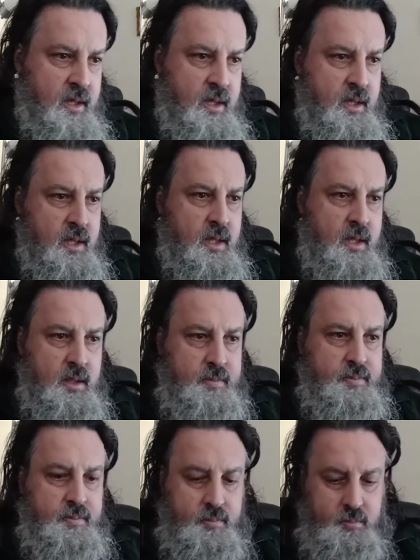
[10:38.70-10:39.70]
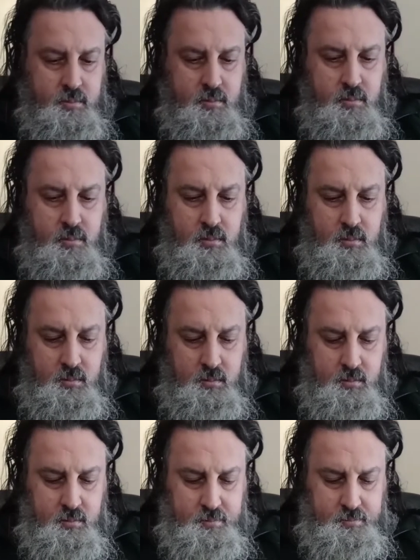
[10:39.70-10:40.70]

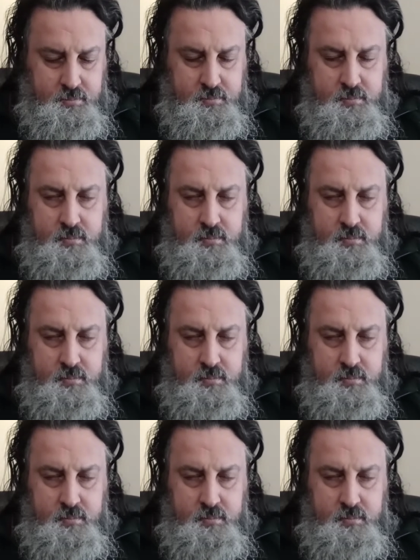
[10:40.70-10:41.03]
[no speech]